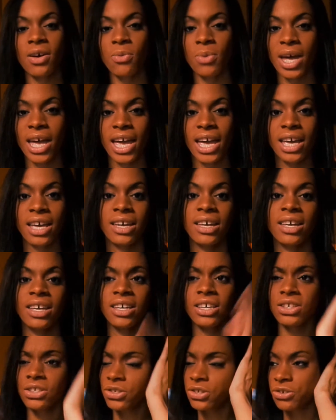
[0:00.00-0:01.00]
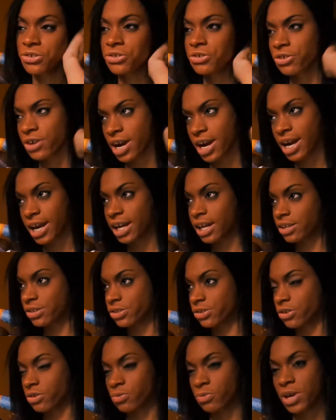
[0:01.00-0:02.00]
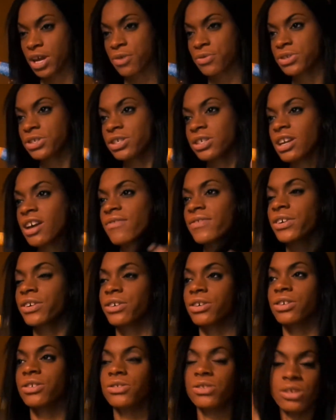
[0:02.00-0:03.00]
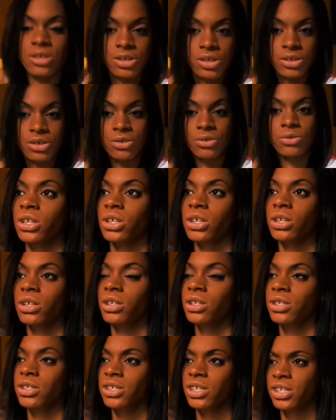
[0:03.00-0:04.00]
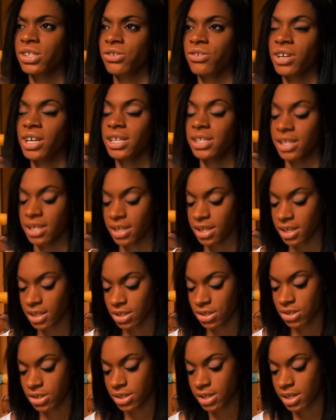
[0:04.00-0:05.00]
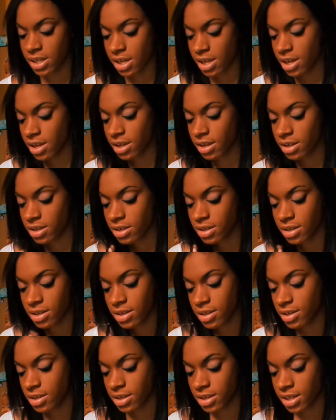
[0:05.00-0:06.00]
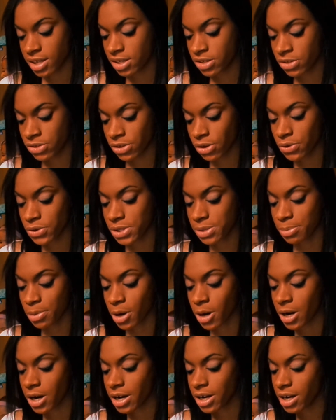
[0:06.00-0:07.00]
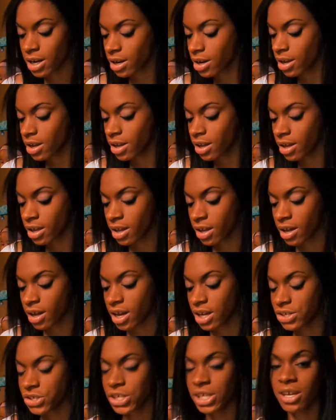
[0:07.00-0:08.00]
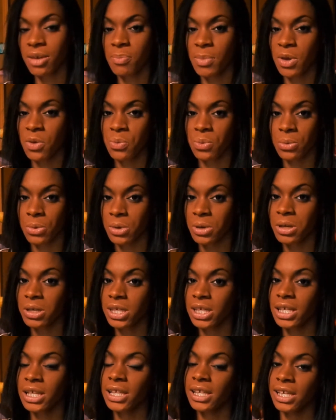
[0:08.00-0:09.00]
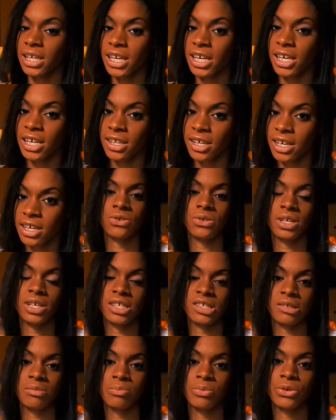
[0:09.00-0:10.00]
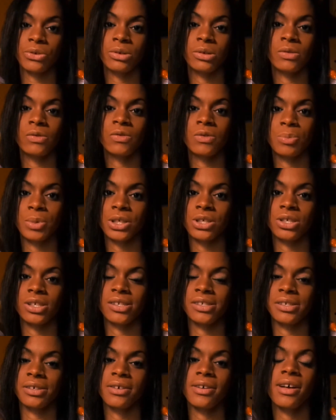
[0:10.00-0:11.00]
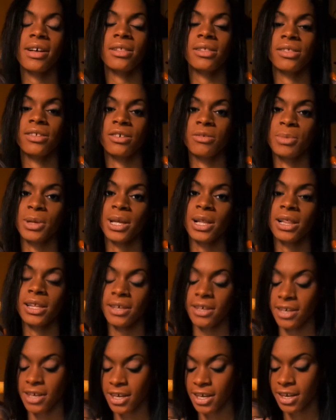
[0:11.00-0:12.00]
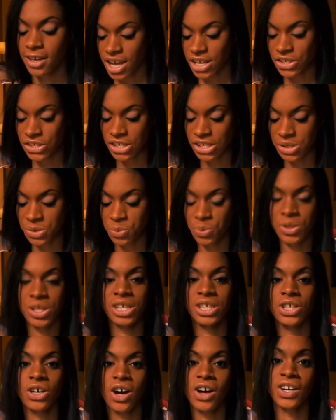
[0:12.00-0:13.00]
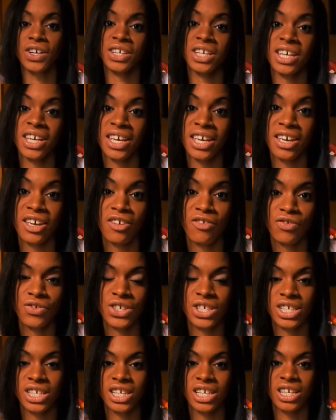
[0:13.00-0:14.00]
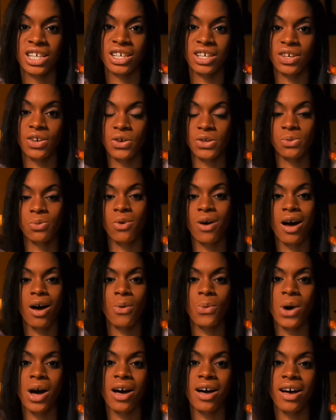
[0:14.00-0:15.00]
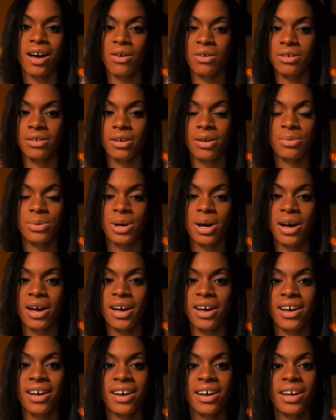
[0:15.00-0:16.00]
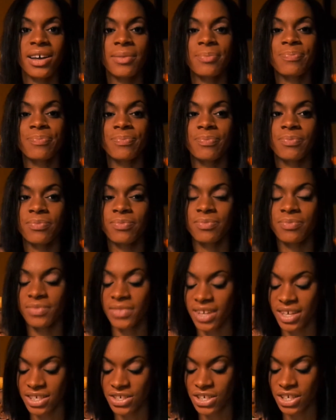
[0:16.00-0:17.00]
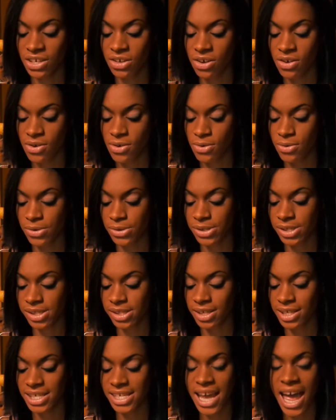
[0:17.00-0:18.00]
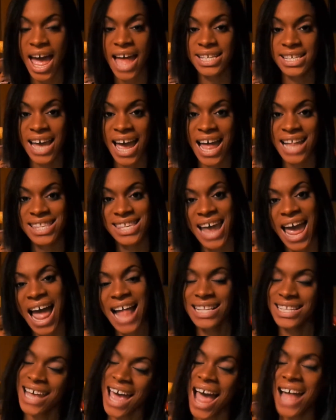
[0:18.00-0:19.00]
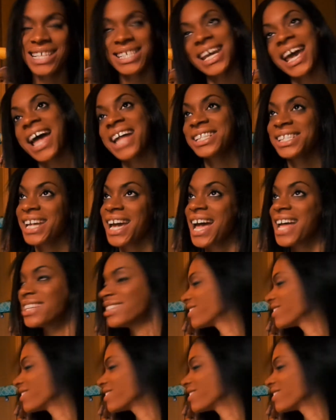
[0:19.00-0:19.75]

away, she'll cry a certain way, which she never used to do. It's just crazy. Like, she is so smart. Uh, she can be really clingy, like it's improved, but she's still a little bit clingy. She's really talkative, she goes wah wah wah wah, mm. she goes dad dad dad dad dad dad,